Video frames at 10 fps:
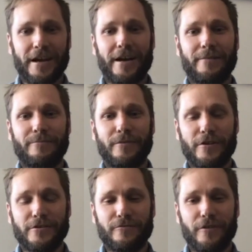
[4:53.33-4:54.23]
Um, for
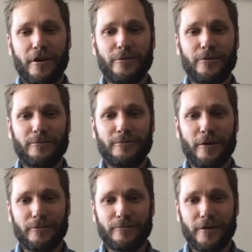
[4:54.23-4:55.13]
those of y'all who
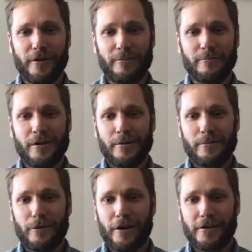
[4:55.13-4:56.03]
aren't from
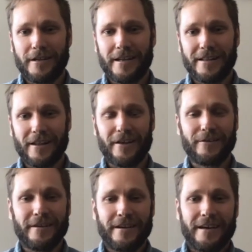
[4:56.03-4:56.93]
Broughton and
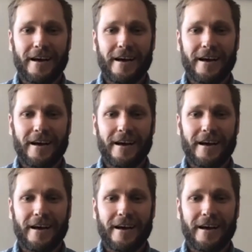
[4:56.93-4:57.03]
Enloe,